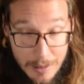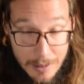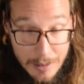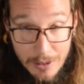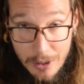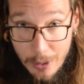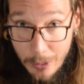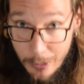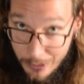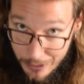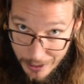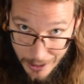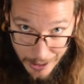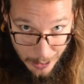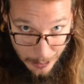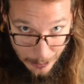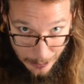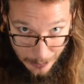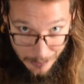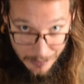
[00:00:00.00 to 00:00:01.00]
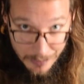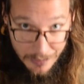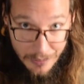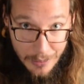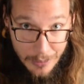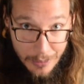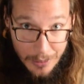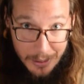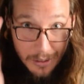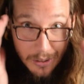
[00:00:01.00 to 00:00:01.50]
so stay tuned
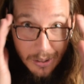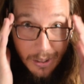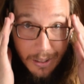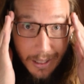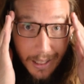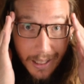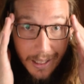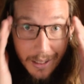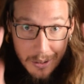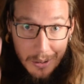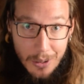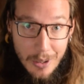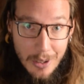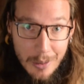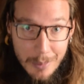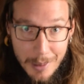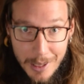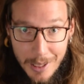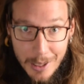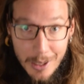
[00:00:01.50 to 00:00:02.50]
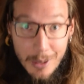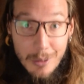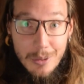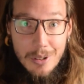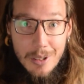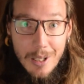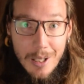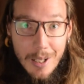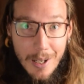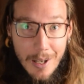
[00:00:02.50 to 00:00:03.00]
for this sunday it's going to be a new
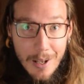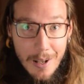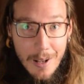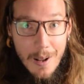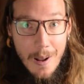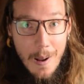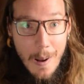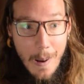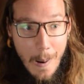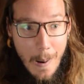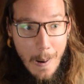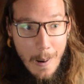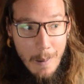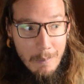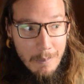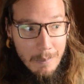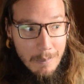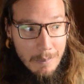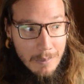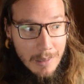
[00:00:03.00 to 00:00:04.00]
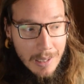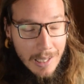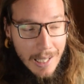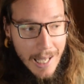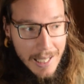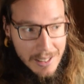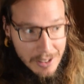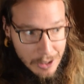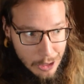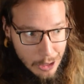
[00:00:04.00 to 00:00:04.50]
song um,
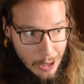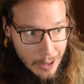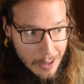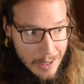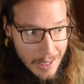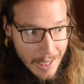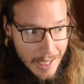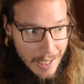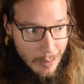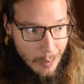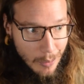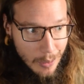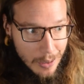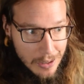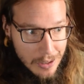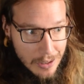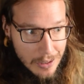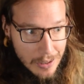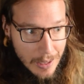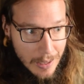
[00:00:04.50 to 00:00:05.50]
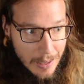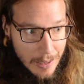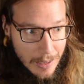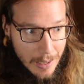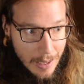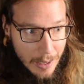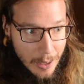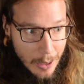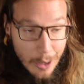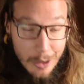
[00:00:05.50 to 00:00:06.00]
last sunday was
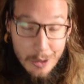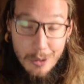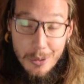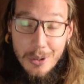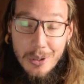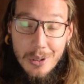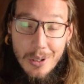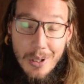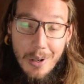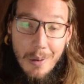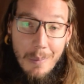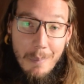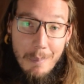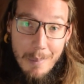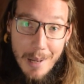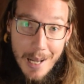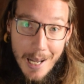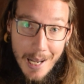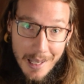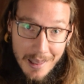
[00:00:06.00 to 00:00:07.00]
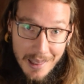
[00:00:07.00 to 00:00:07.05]
a country song by